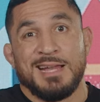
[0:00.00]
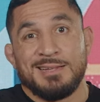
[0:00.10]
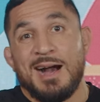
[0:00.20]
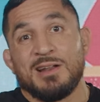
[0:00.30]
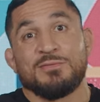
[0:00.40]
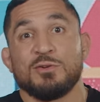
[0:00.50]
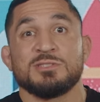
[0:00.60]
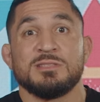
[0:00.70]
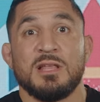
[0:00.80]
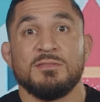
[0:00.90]
that God
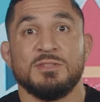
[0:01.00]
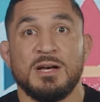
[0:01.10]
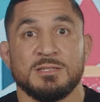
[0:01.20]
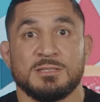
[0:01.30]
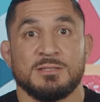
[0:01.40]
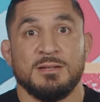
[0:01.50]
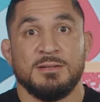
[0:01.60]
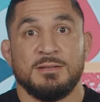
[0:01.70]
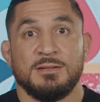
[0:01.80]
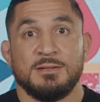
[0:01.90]
first loved us.
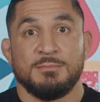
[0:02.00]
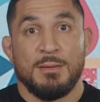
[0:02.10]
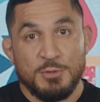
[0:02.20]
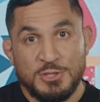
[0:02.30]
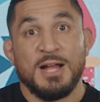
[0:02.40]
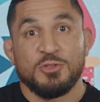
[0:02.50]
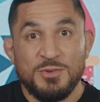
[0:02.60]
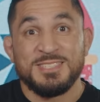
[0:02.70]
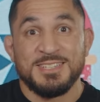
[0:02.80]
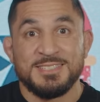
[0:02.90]
Remember John
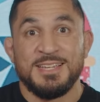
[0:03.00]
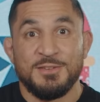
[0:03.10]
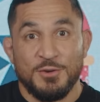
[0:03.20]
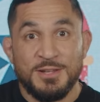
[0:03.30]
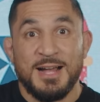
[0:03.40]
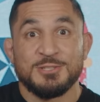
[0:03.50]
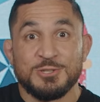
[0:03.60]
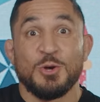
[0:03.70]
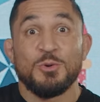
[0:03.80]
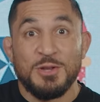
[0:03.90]
3:16, for God
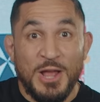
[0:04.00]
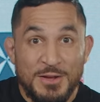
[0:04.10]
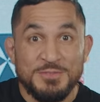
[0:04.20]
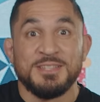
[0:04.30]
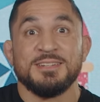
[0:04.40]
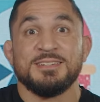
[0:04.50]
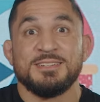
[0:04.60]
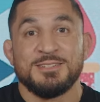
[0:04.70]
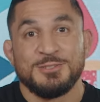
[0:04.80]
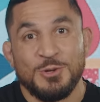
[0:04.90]
so loved
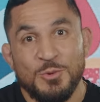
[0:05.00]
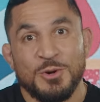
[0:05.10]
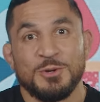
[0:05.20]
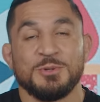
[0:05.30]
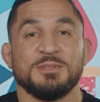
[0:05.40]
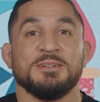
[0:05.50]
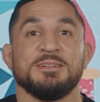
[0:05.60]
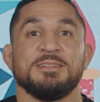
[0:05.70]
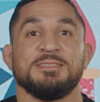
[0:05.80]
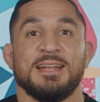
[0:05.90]
the world
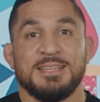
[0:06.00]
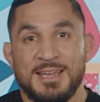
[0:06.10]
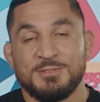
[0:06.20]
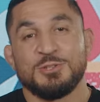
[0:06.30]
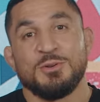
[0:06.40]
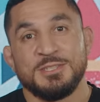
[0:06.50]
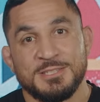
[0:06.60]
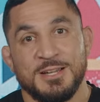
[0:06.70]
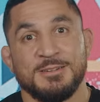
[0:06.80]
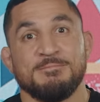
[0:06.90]
that he gave his only
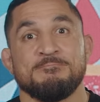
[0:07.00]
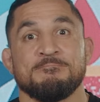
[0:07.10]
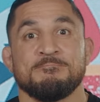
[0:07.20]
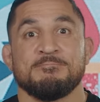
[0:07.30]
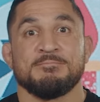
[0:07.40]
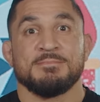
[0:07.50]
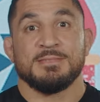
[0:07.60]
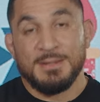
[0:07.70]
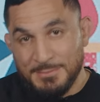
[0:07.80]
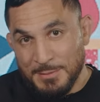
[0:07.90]
son.
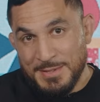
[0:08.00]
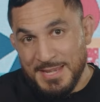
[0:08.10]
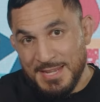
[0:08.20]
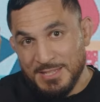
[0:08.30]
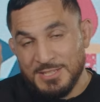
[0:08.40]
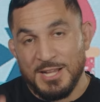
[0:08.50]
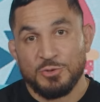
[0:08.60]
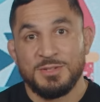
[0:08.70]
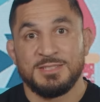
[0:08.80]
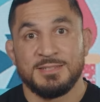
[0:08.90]
The, the beginning of John
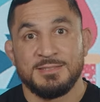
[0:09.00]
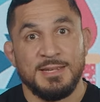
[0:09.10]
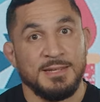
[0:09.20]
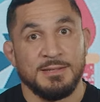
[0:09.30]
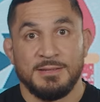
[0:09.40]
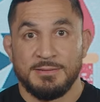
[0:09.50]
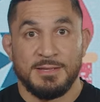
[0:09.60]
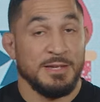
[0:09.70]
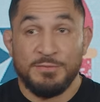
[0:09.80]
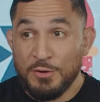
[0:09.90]
3:16.
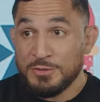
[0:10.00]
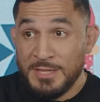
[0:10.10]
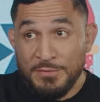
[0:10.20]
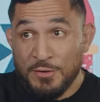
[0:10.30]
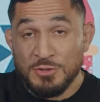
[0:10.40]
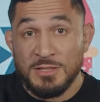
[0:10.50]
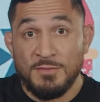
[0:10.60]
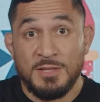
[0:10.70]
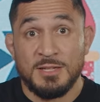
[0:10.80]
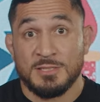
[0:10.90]
At first, he first
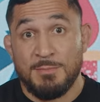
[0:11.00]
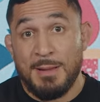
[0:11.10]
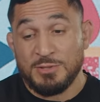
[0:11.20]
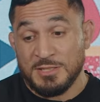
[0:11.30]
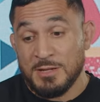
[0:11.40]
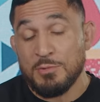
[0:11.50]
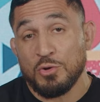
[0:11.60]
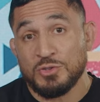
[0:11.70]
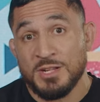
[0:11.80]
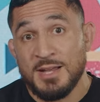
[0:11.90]
loved us. The Bible says, come
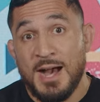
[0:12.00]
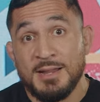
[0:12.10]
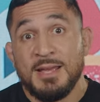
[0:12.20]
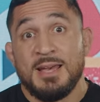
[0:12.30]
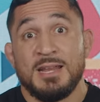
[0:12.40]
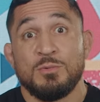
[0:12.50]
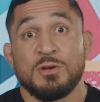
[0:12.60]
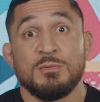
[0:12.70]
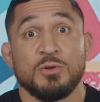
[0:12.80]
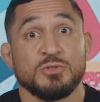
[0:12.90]
closer to God and he will
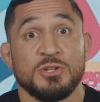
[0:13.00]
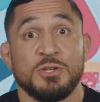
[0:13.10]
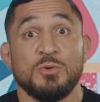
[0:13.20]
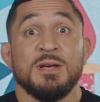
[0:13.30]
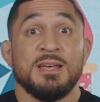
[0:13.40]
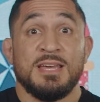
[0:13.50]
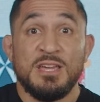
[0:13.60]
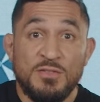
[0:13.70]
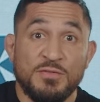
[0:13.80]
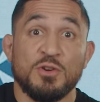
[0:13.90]
come closer to you.
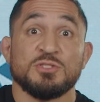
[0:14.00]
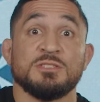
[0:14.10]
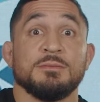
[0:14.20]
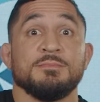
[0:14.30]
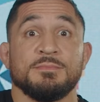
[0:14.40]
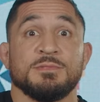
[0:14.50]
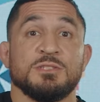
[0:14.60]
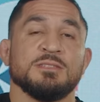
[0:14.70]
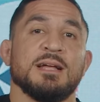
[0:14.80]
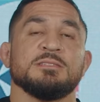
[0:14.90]
He first
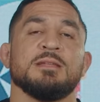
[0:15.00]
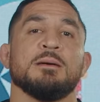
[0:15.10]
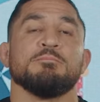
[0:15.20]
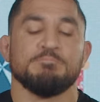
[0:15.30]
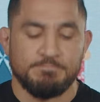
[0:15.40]
took that step.